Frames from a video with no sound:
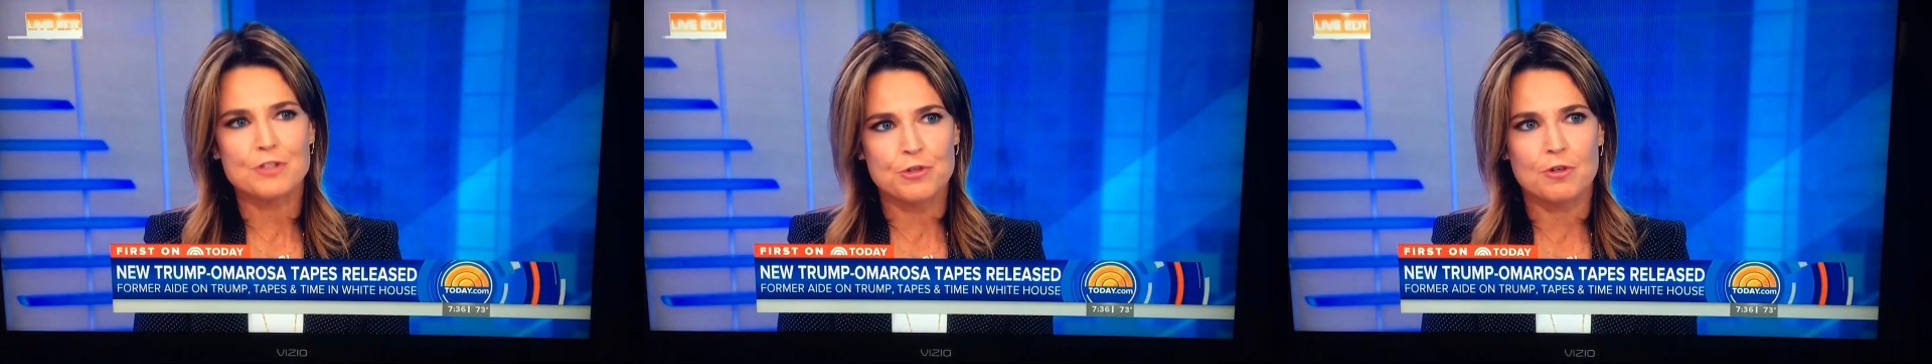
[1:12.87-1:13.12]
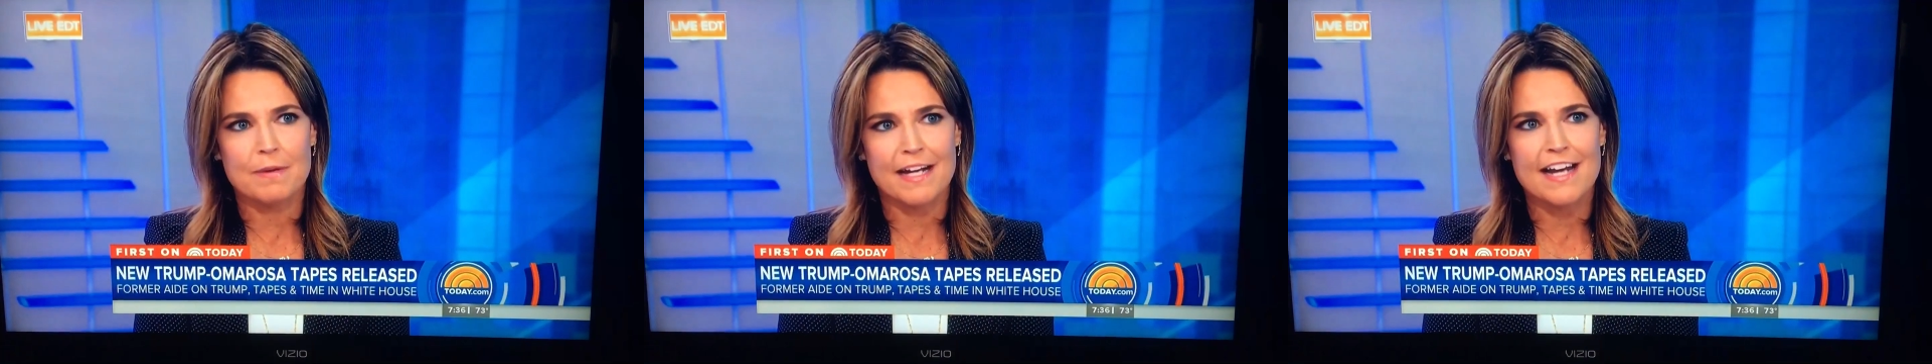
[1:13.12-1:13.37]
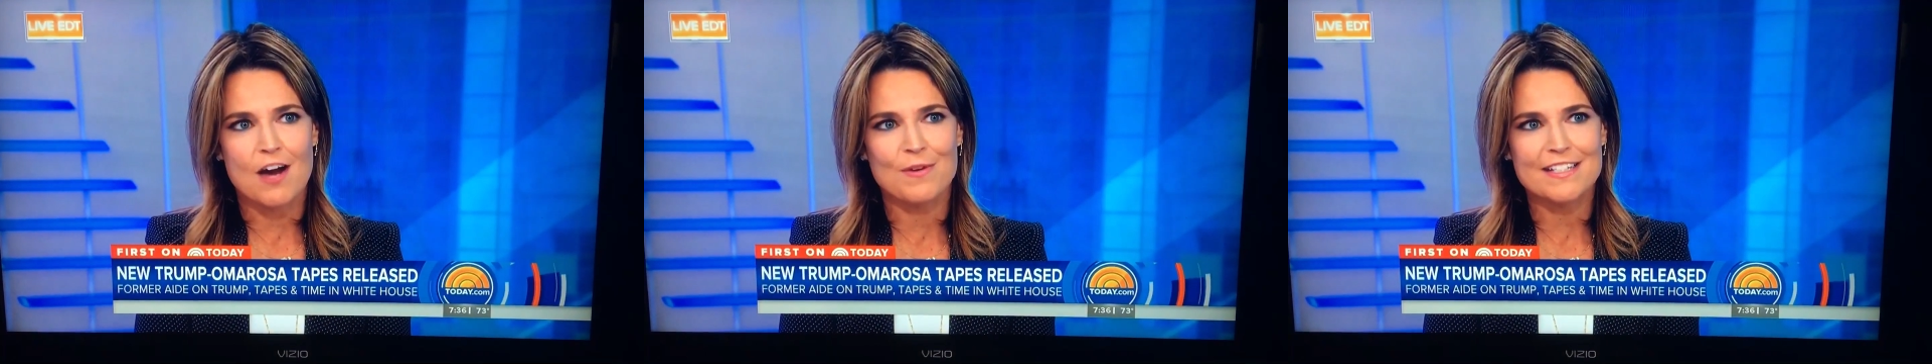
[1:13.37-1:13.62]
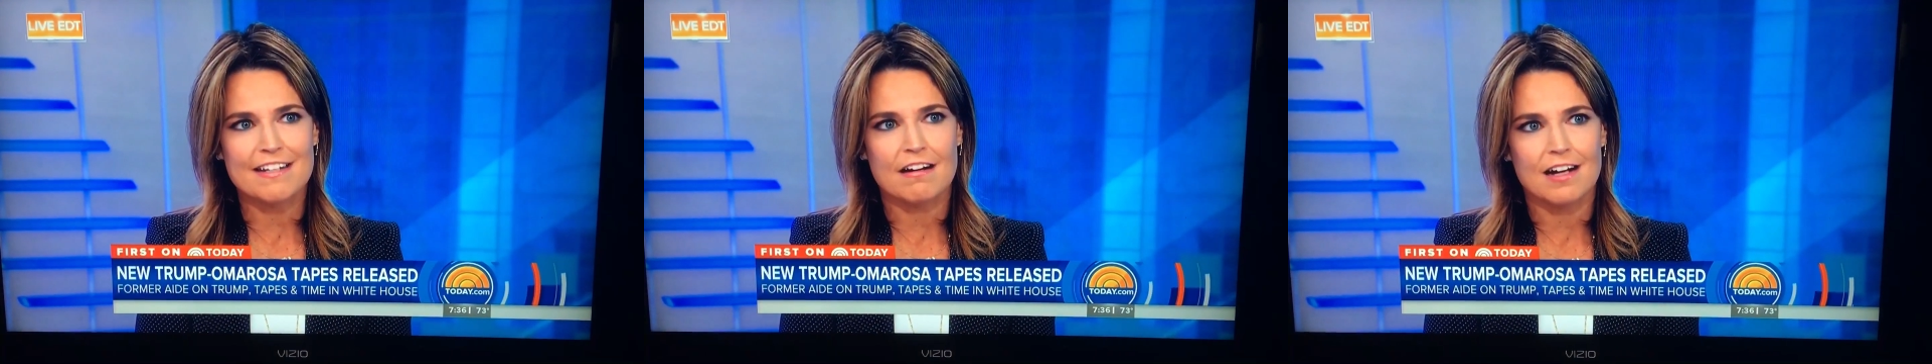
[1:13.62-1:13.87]
sure, by now
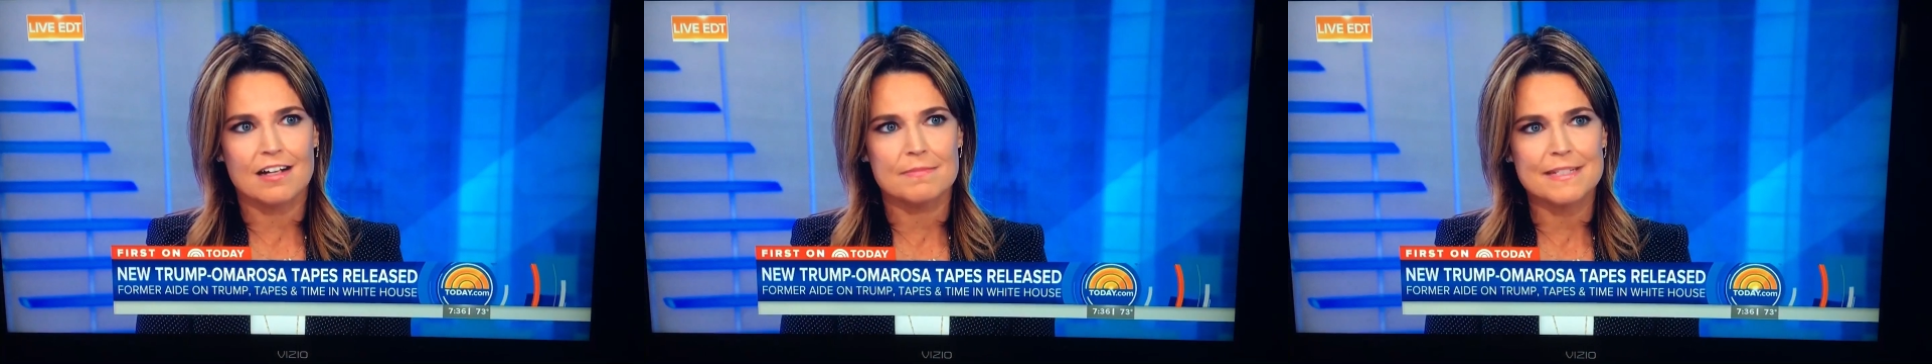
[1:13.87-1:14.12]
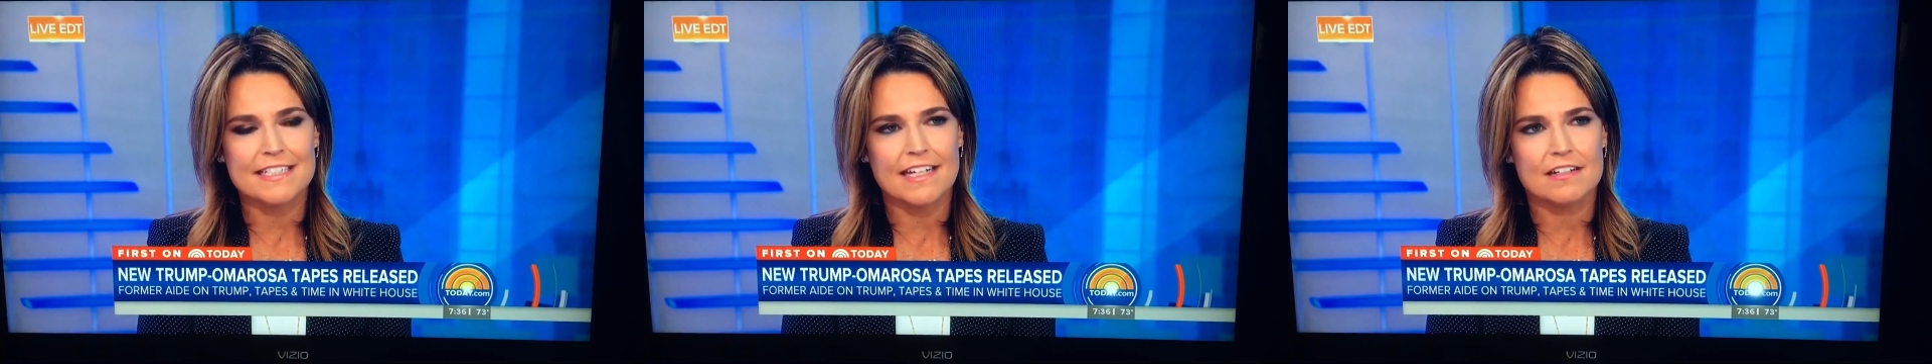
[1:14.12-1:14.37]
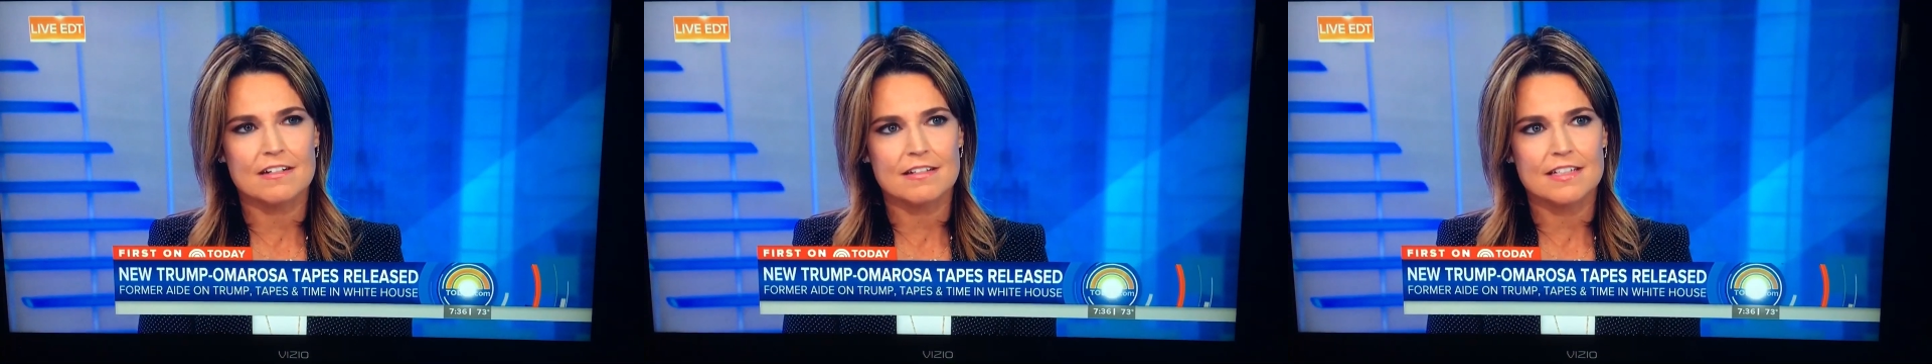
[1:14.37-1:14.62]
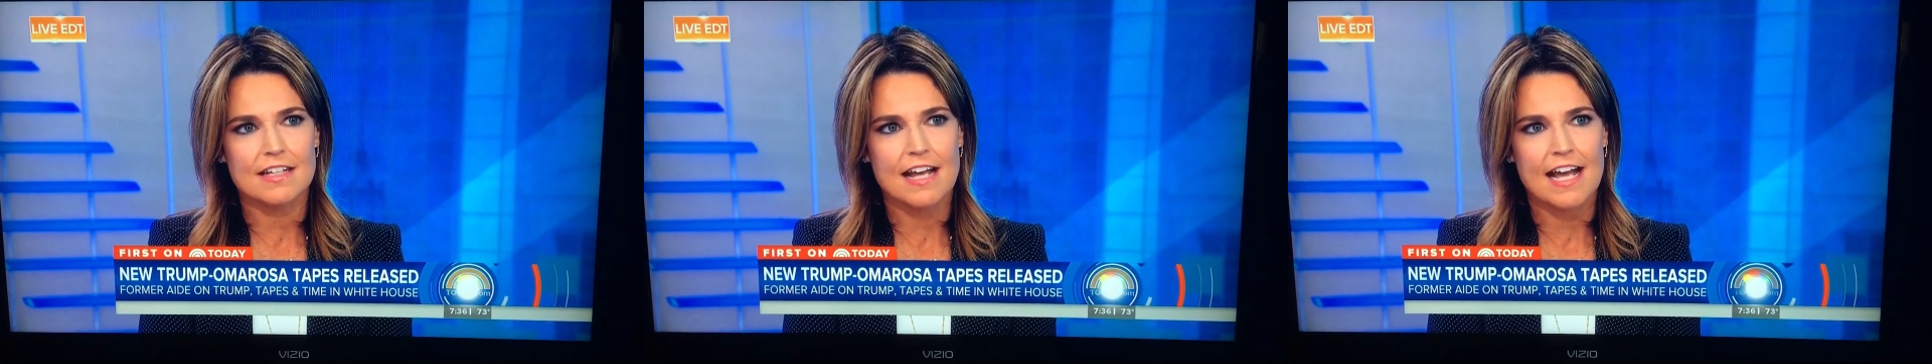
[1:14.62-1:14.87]
what Sarah Huckabee
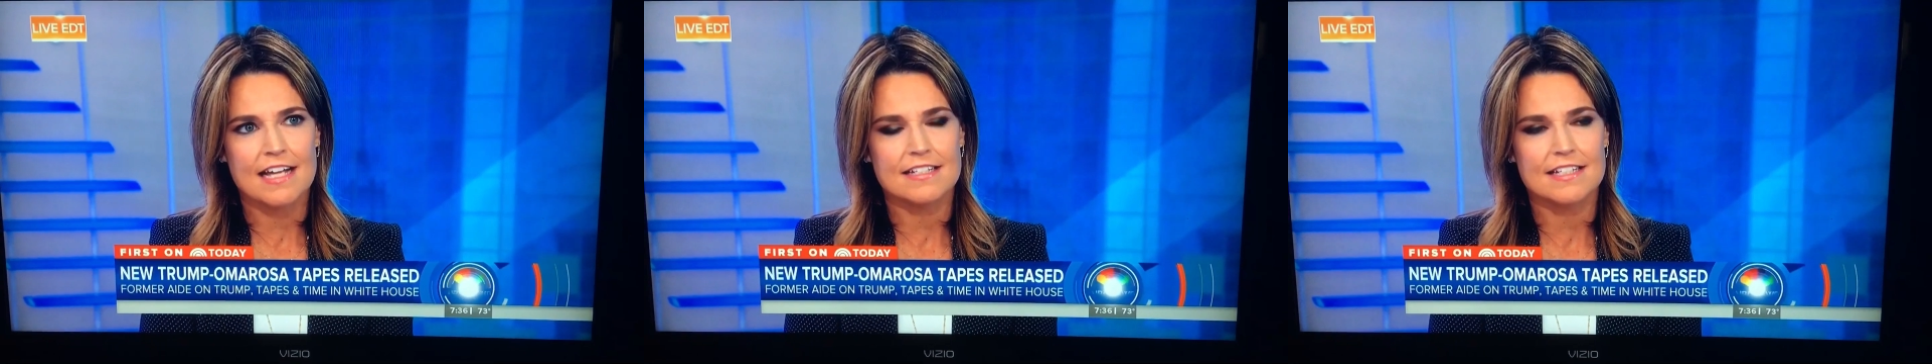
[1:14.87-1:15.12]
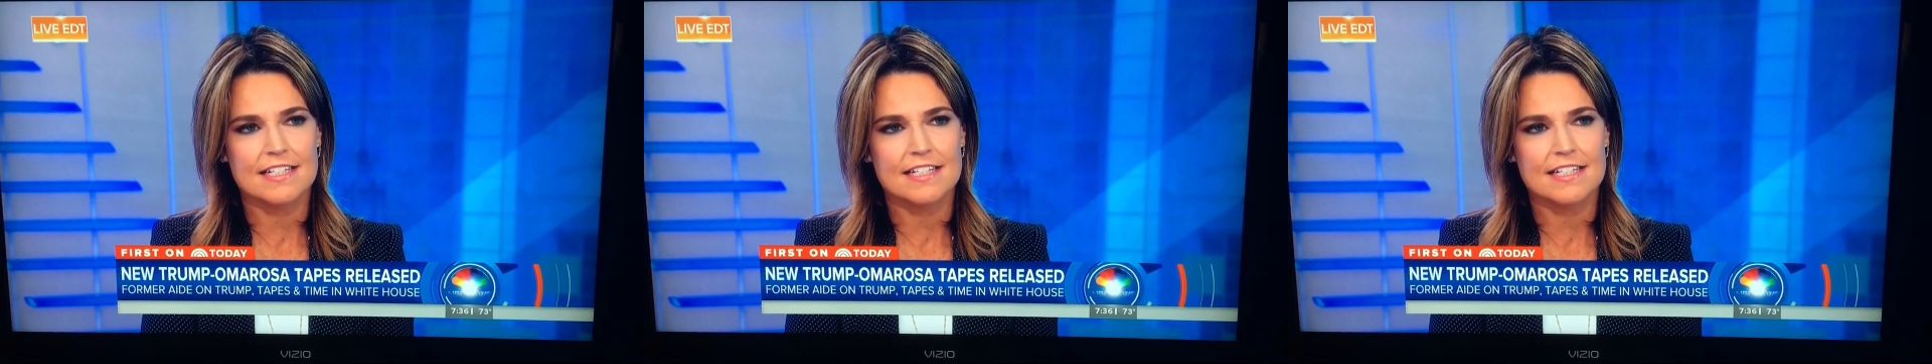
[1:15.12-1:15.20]
Sanders had